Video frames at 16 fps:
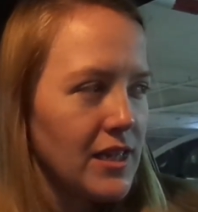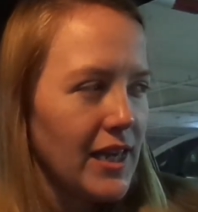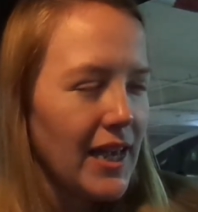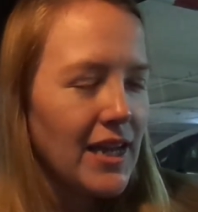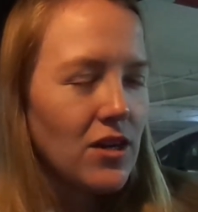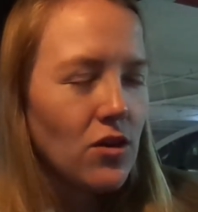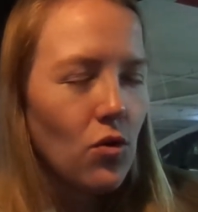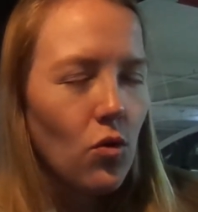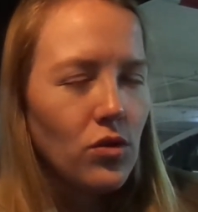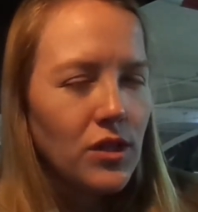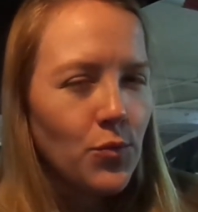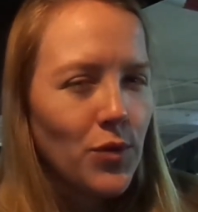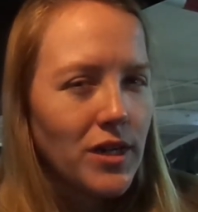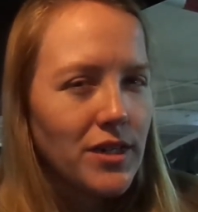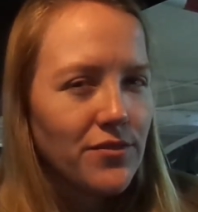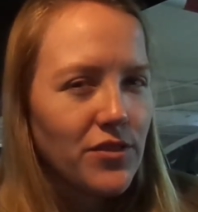And only
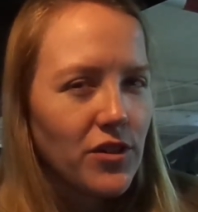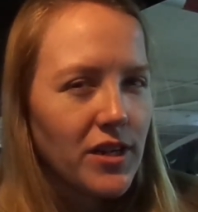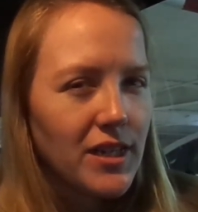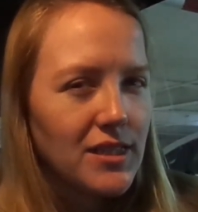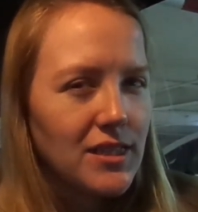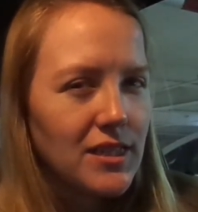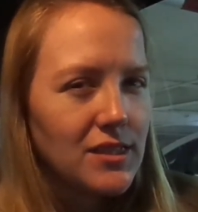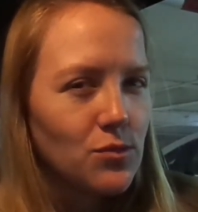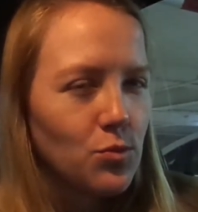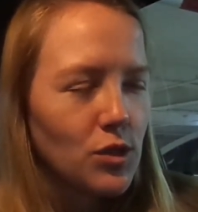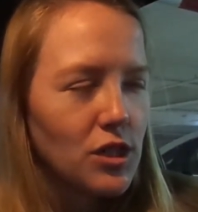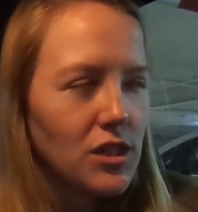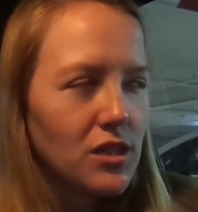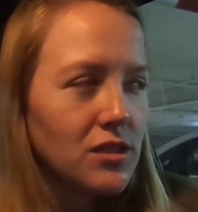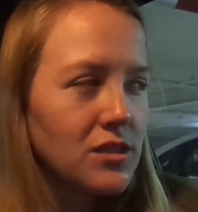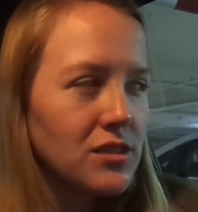one of their headlights
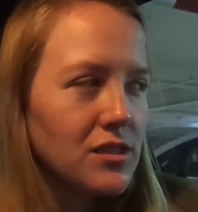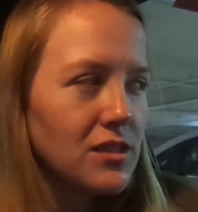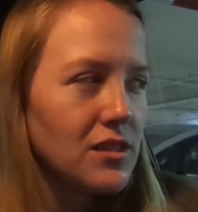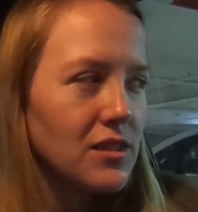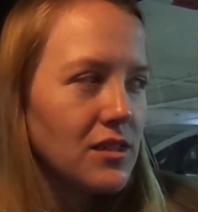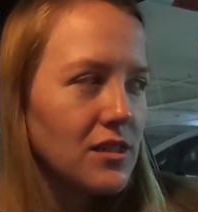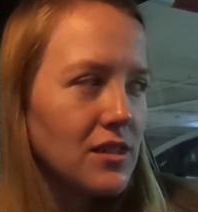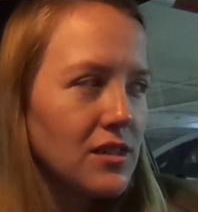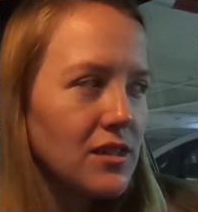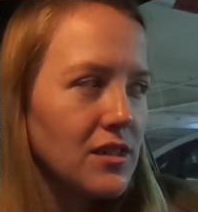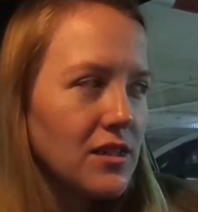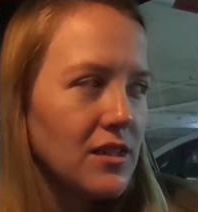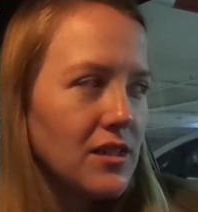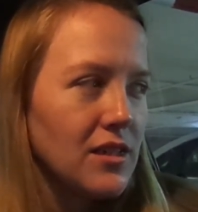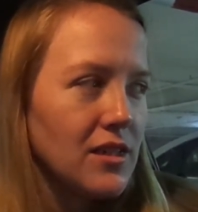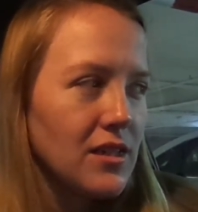works.
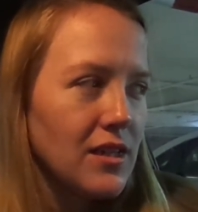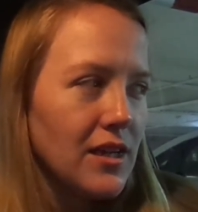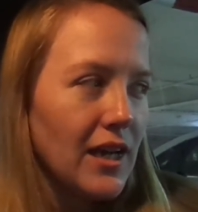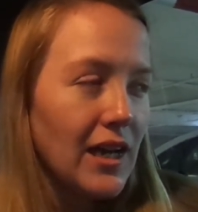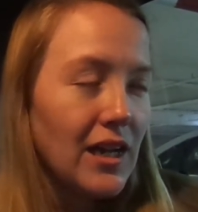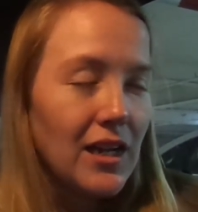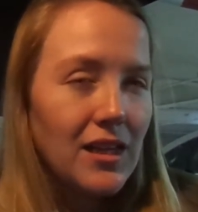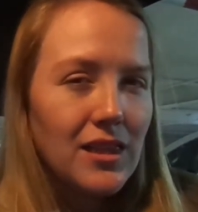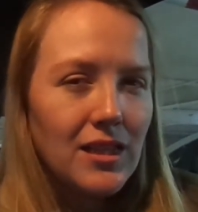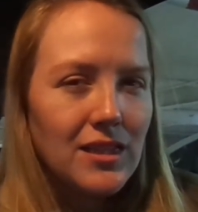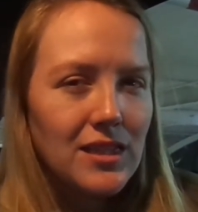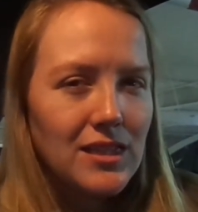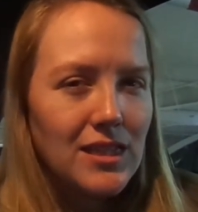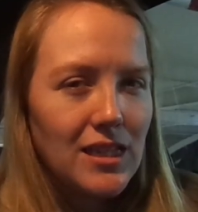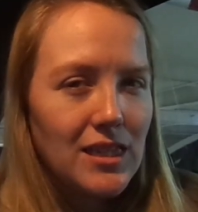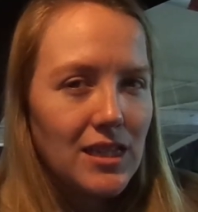And I think
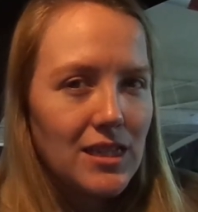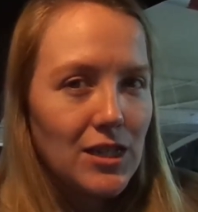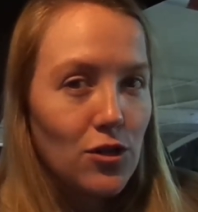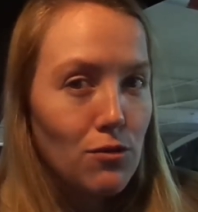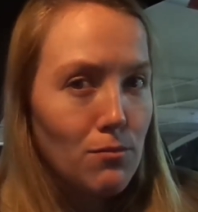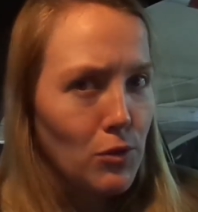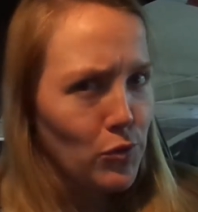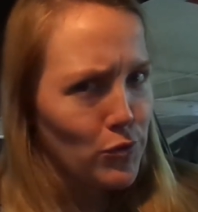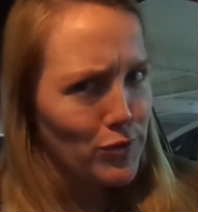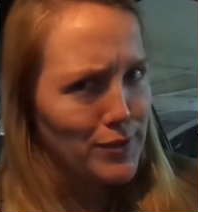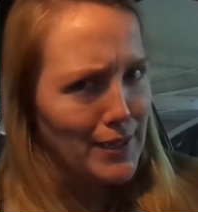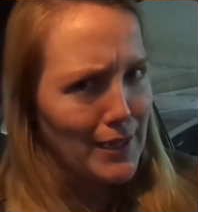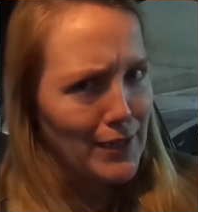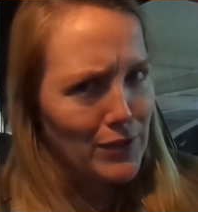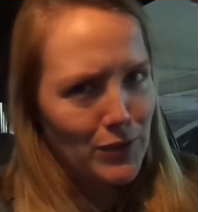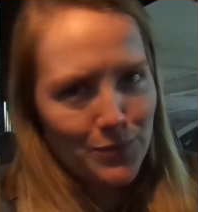that they think they're a
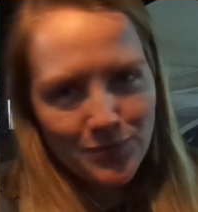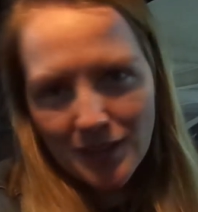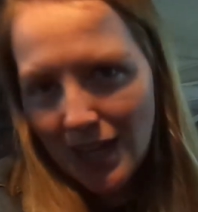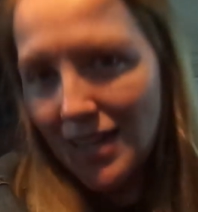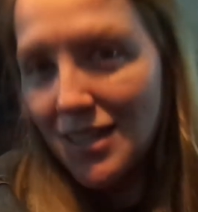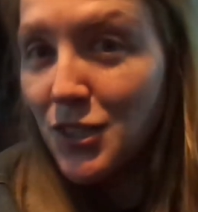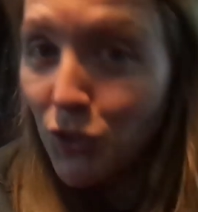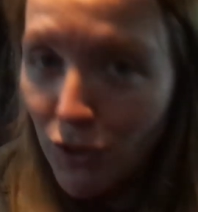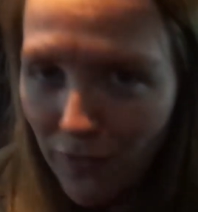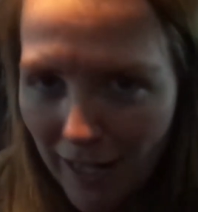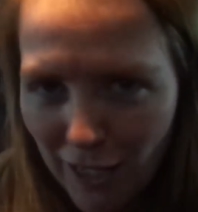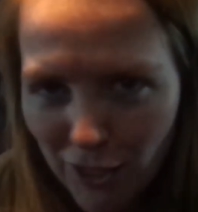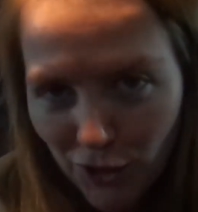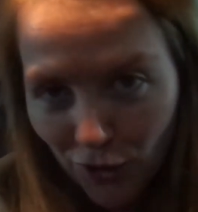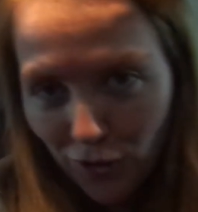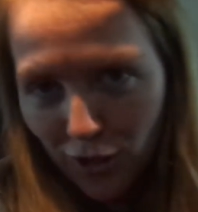motorcycle.
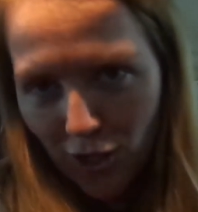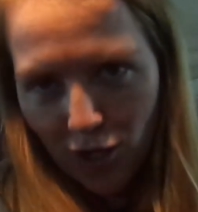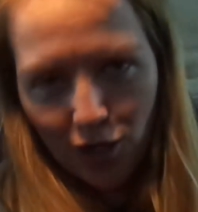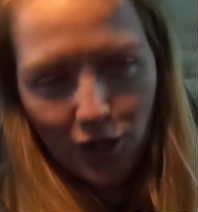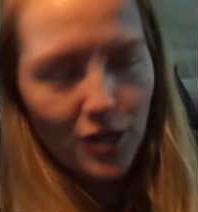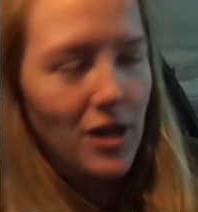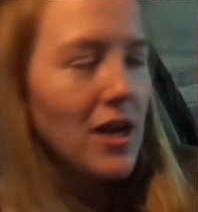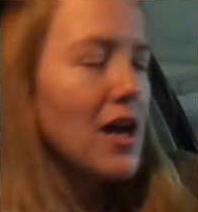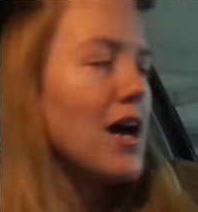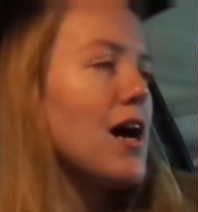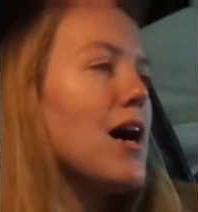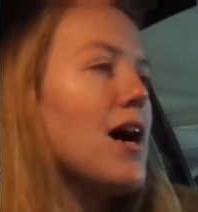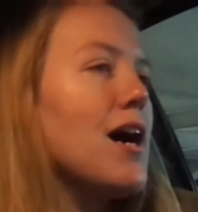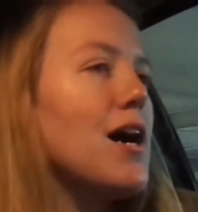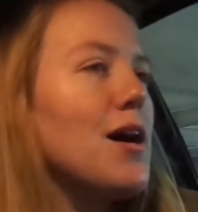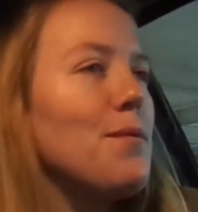Newsflash, you're a car.
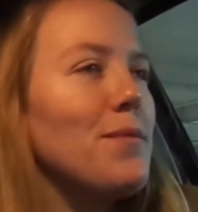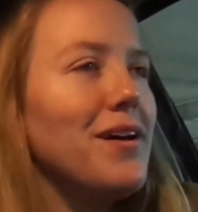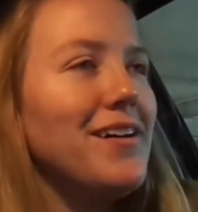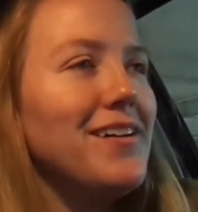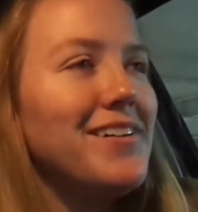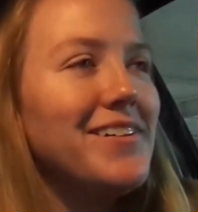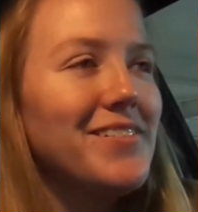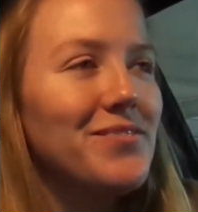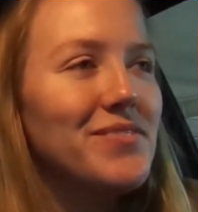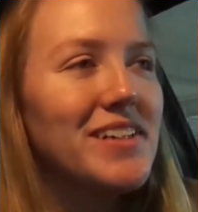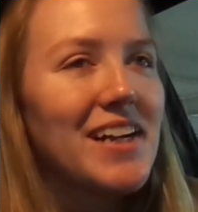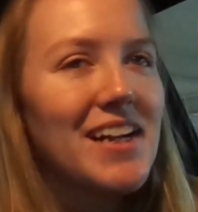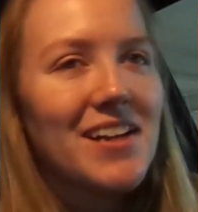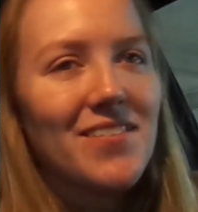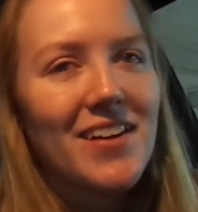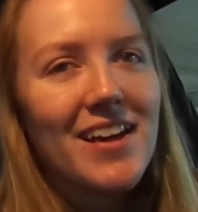But
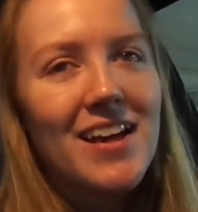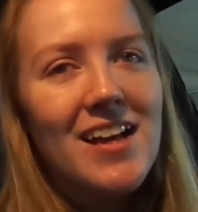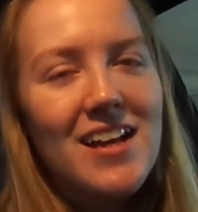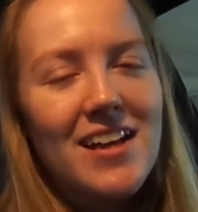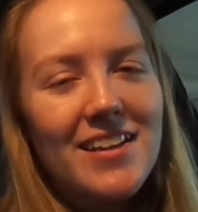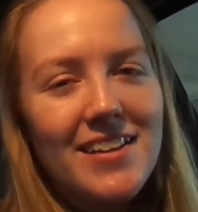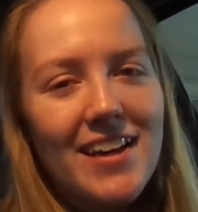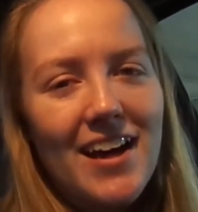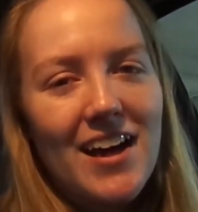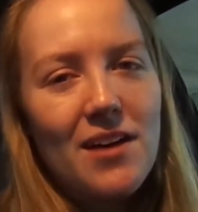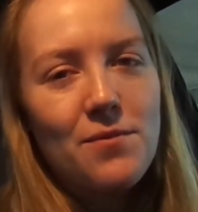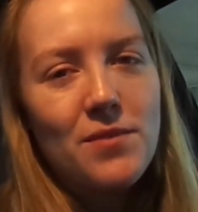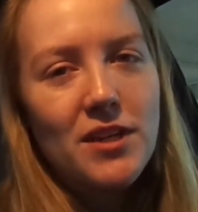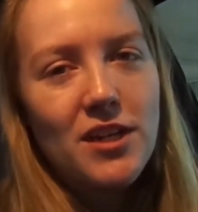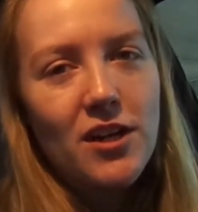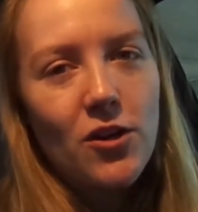anyway, yeah, I'm
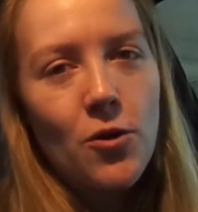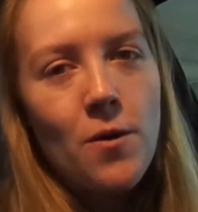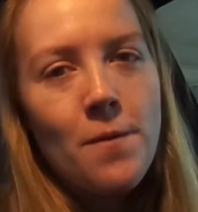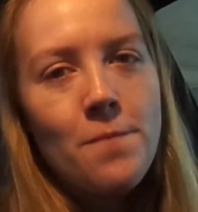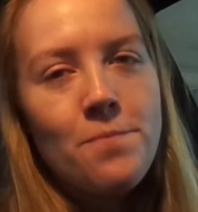gonna go.